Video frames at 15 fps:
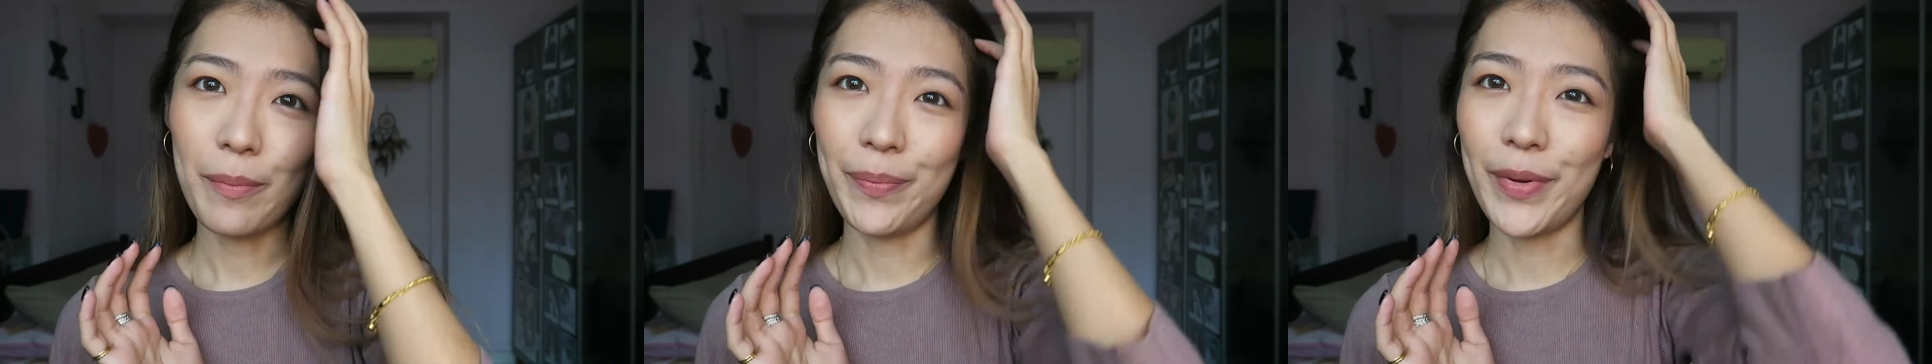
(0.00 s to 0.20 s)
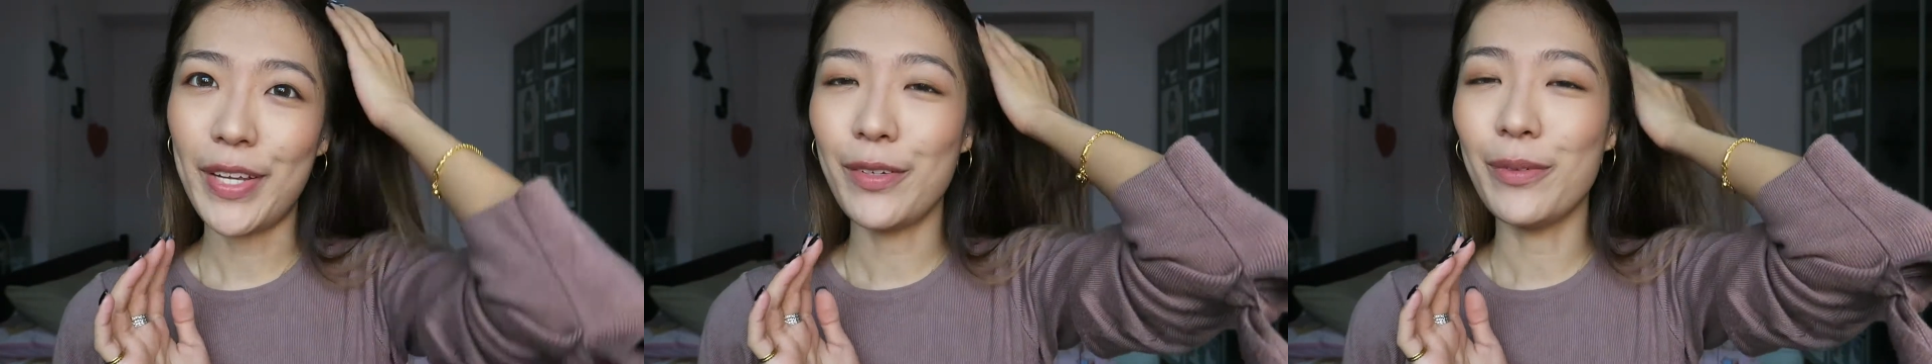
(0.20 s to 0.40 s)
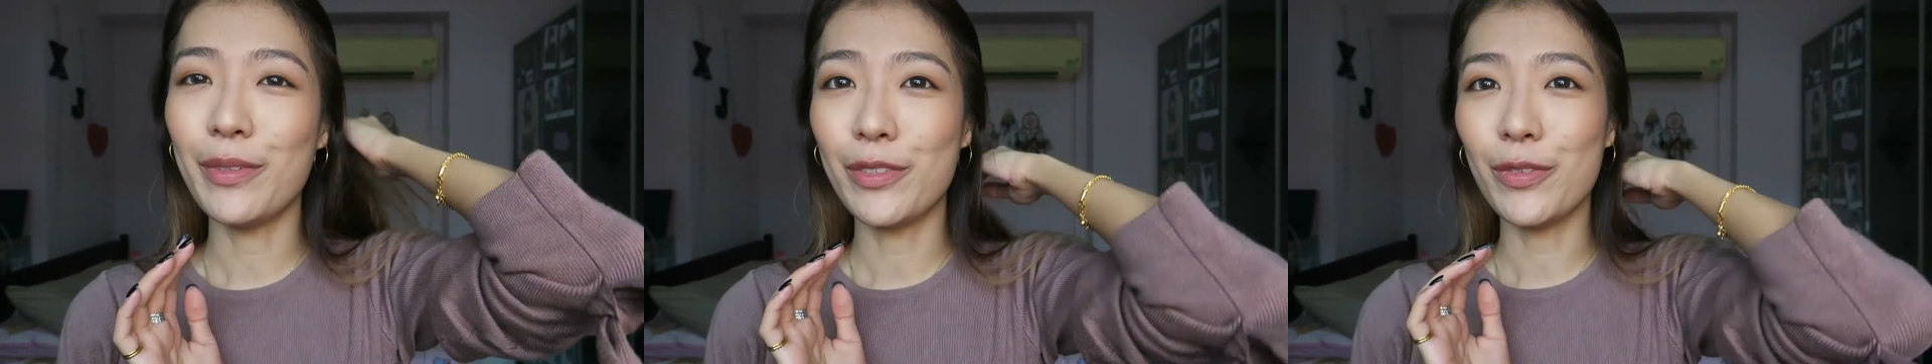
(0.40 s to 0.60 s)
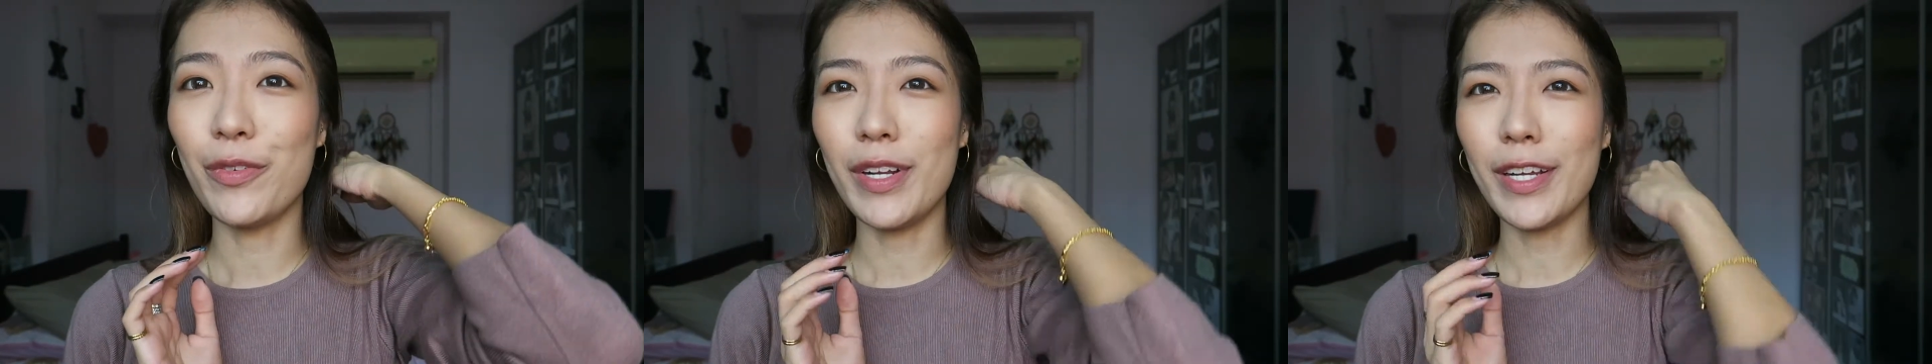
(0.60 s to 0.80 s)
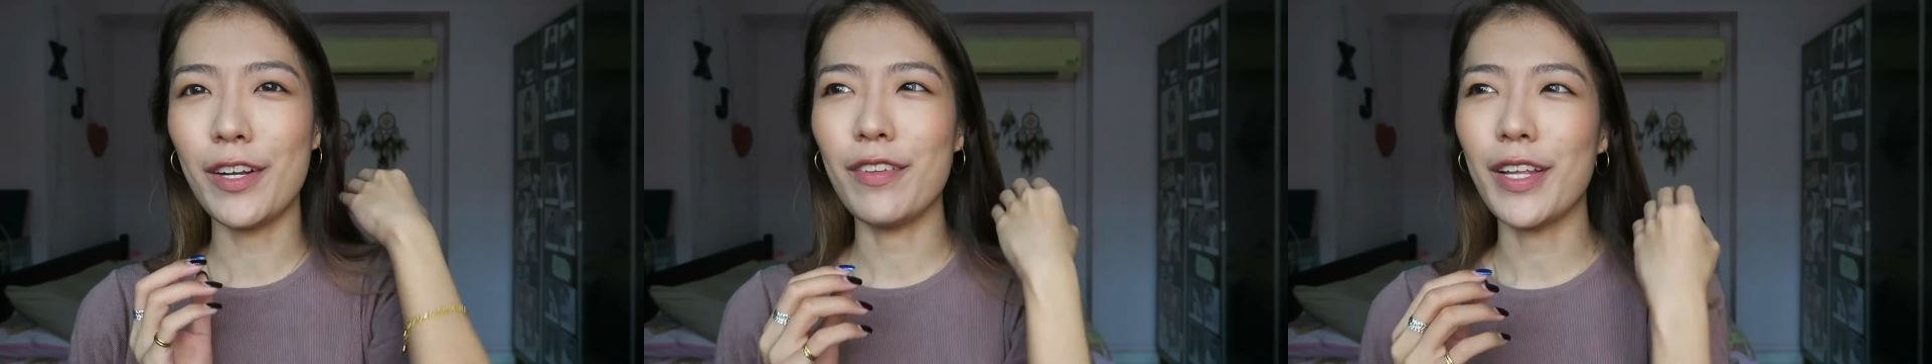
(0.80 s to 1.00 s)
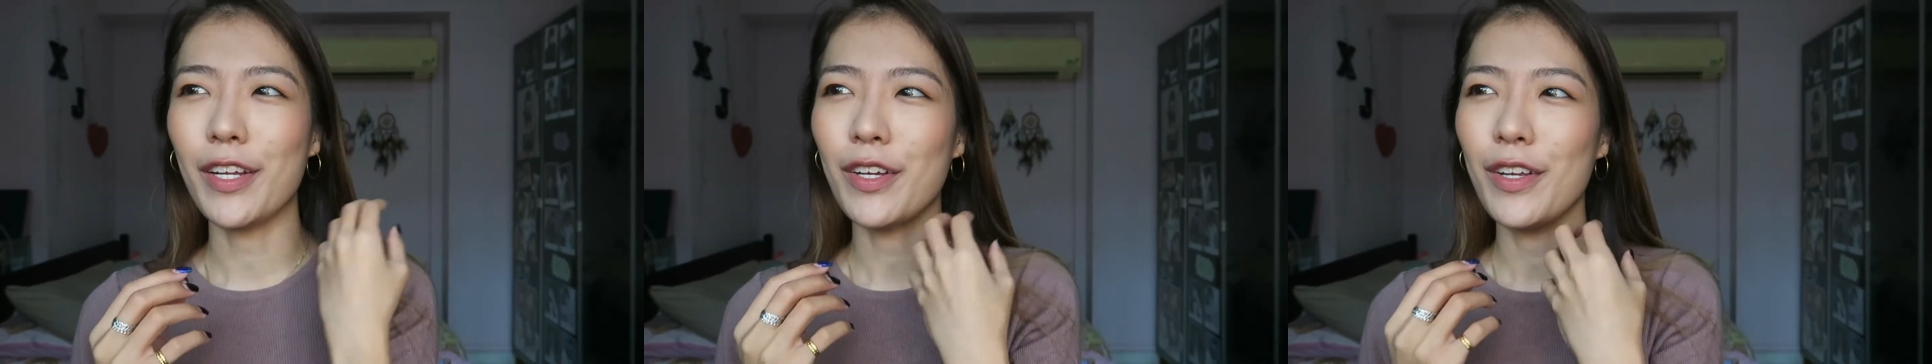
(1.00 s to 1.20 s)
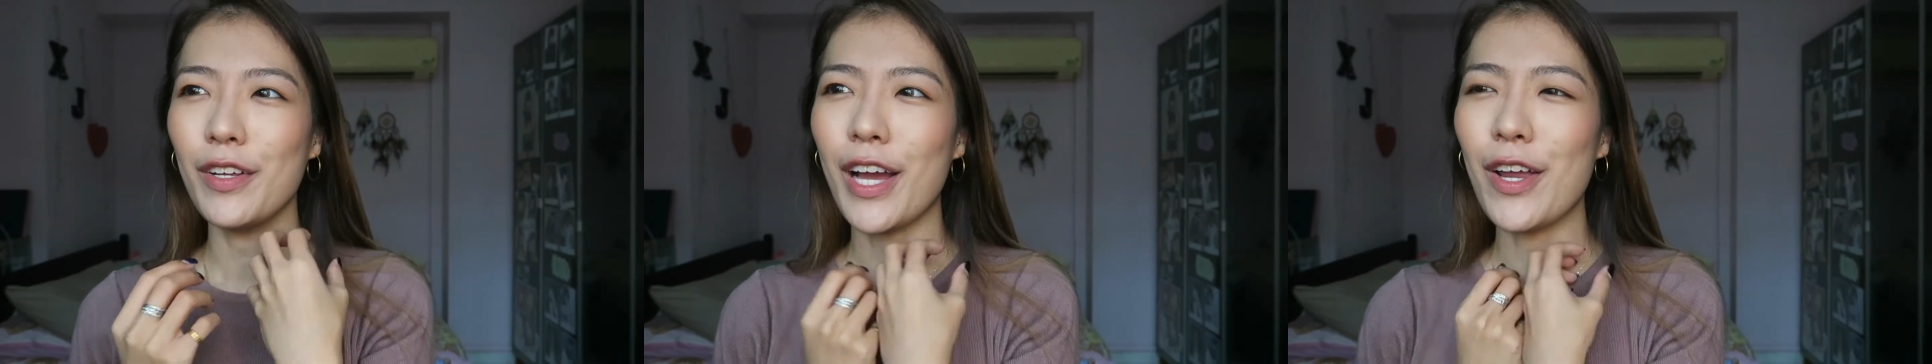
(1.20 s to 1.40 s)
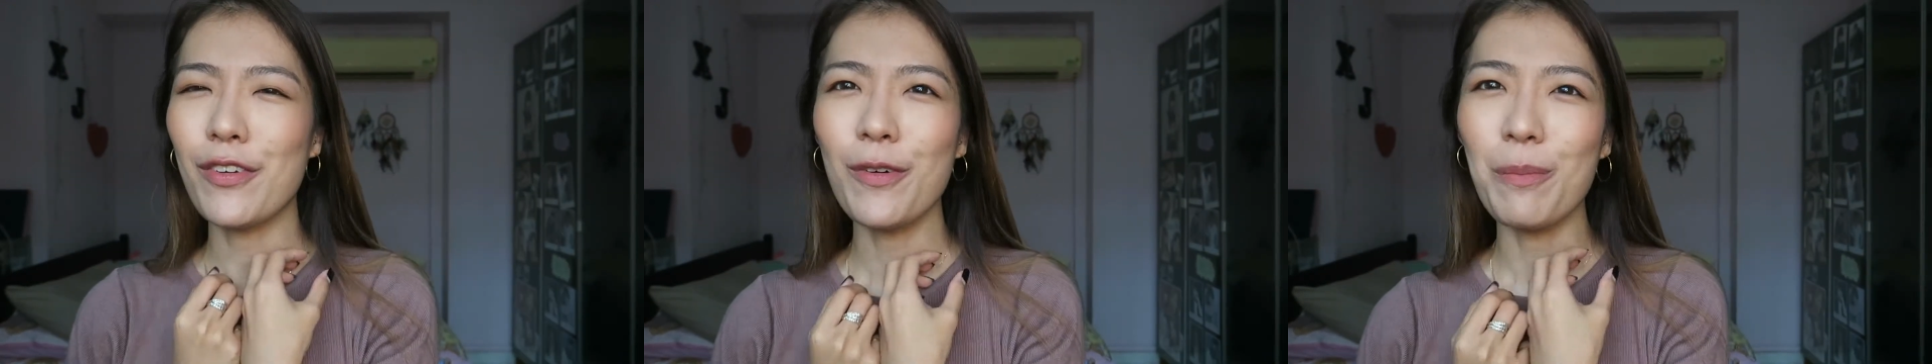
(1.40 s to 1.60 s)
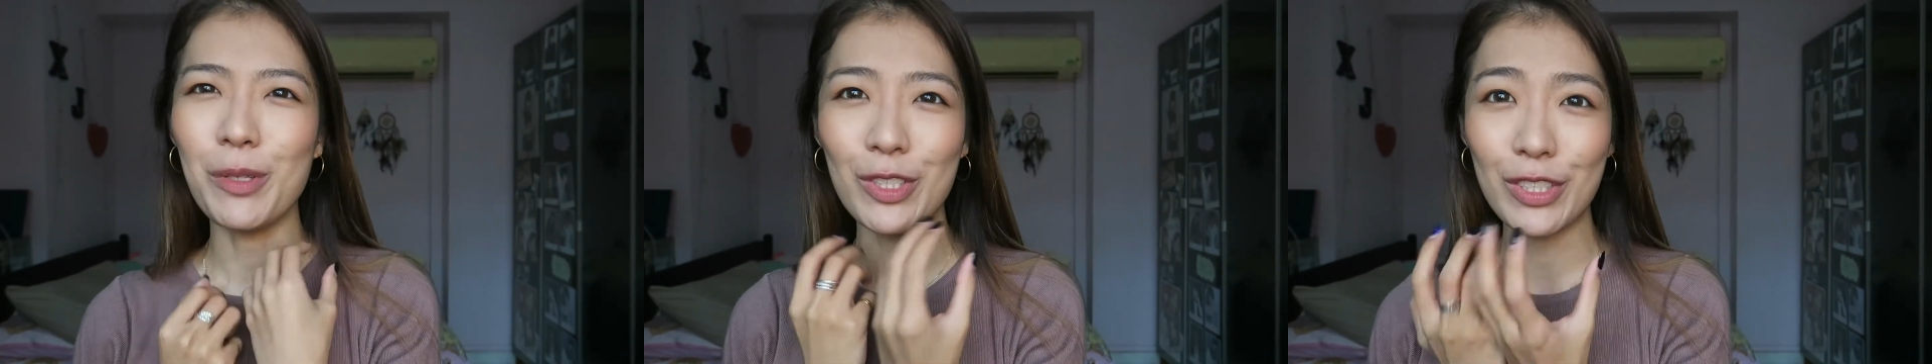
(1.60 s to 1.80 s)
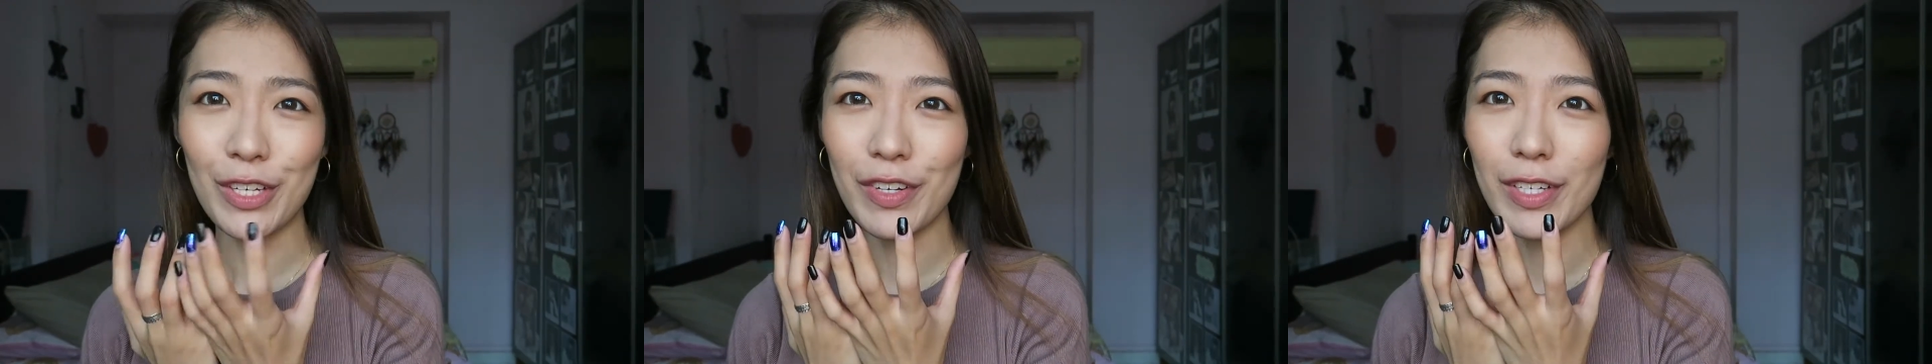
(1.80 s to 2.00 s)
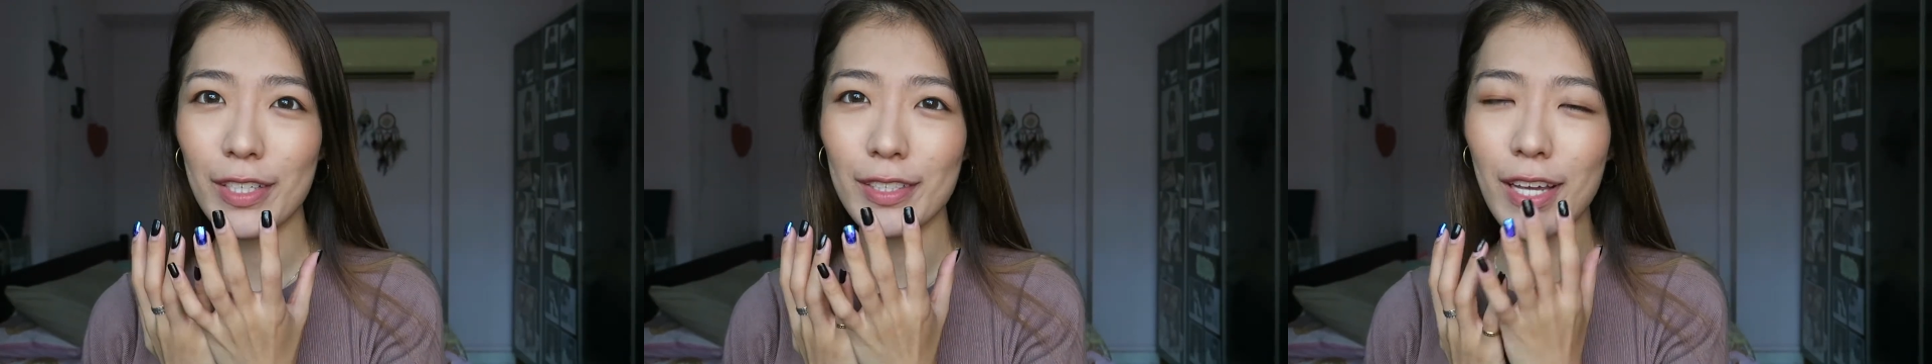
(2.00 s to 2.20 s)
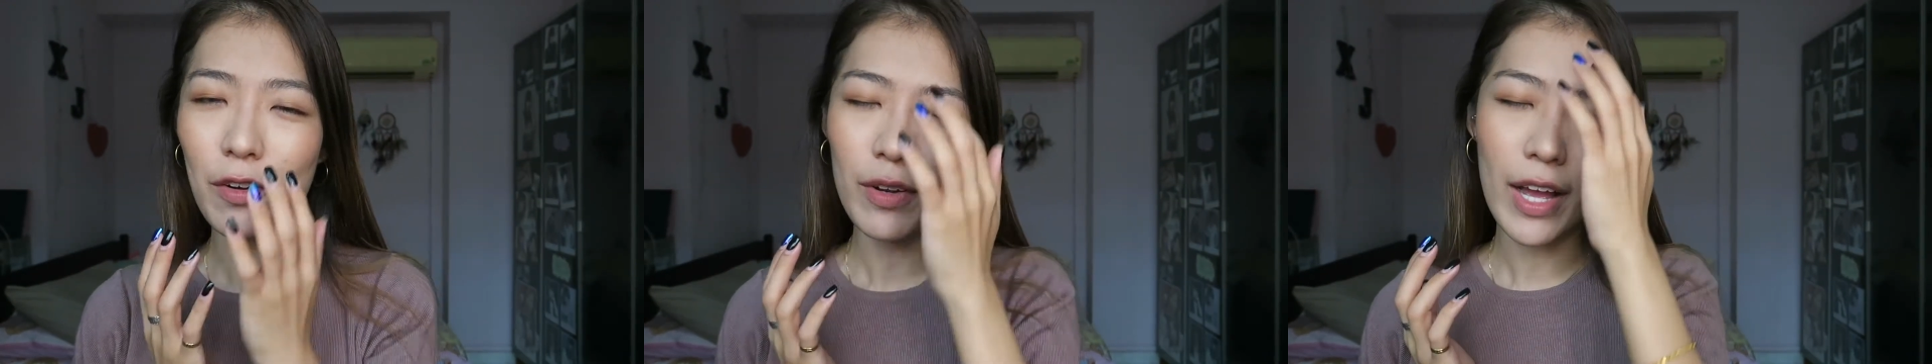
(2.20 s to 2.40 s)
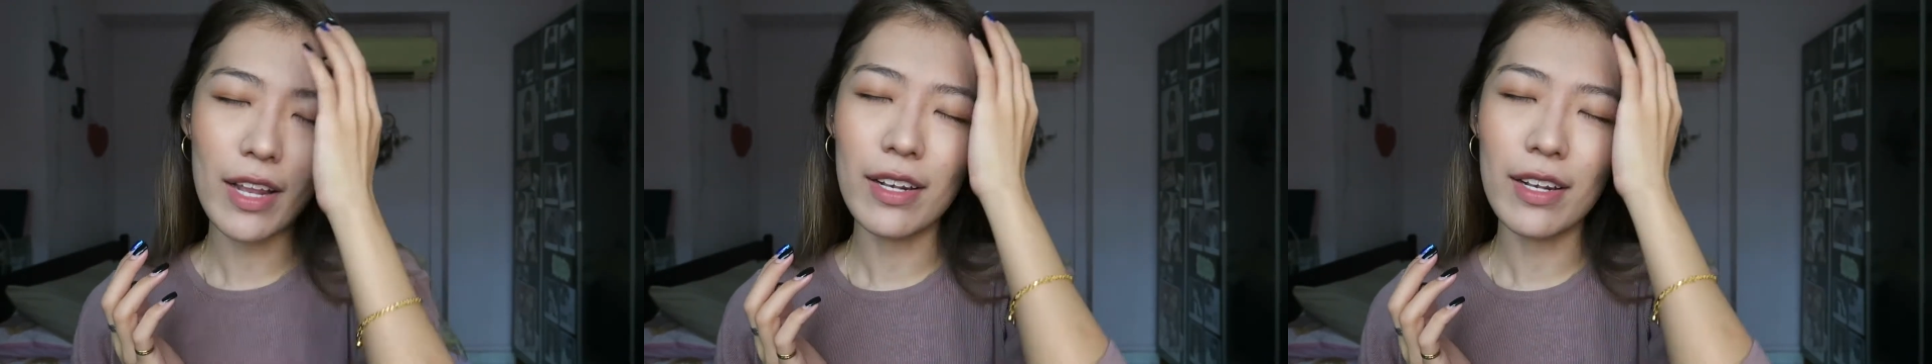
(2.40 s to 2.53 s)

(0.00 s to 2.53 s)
but also really kind of like, I don't know, mysterious. I